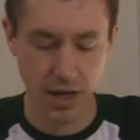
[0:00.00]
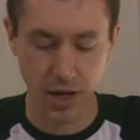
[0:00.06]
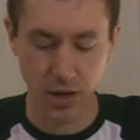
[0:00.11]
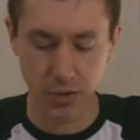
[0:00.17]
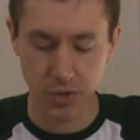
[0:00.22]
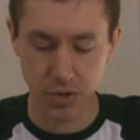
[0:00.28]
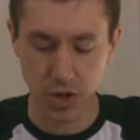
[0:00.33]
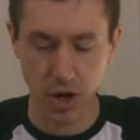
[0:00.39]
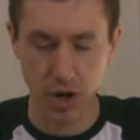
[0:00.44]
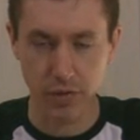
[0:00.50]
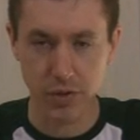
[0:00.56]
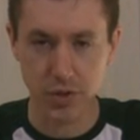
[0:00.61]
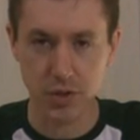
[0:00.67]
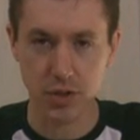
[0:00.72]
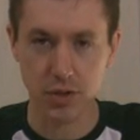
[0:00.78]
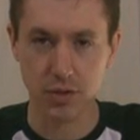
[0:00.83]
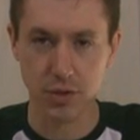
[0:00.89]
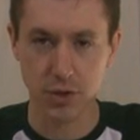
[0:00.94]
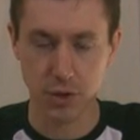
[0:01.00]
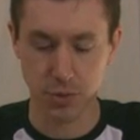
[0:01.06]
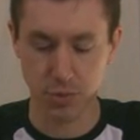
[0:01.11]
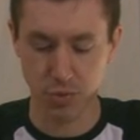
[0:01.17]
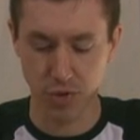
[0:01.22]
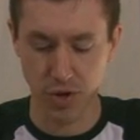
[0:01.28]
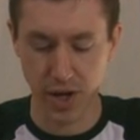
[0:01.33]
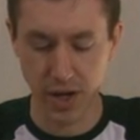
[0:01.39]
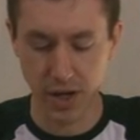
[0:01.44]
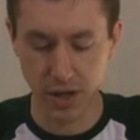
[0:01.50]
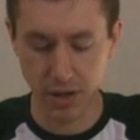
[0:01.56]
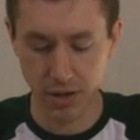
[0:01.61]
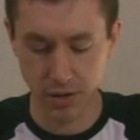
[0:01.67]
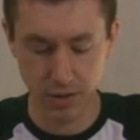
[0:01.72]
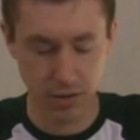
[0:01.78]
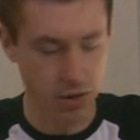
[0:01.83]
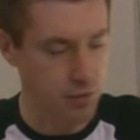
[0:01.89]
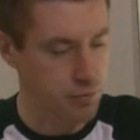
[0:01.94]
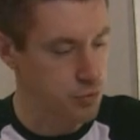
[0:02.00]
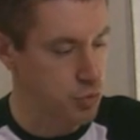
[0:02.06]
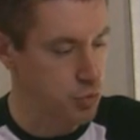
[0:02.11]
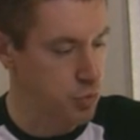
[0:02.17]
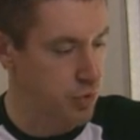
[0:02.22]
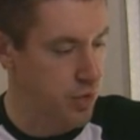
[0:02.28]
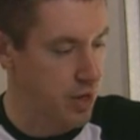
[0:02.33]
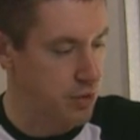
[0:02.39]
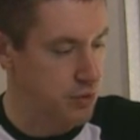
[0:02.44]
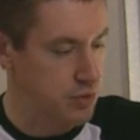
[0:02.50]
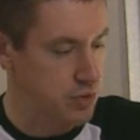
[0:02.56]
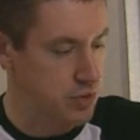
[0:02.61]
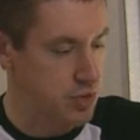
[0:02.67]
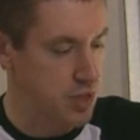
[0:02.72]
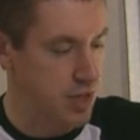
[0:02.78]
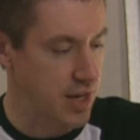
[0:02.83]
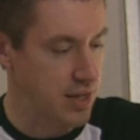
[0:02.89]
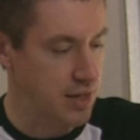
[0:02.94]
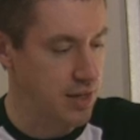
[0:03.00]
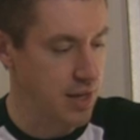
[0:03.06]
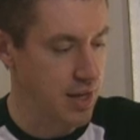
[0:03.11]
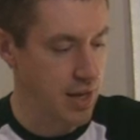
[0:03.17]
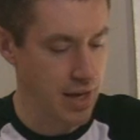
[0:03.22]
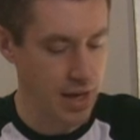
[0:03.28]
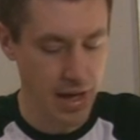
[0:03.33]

It was harvested spring of 2010.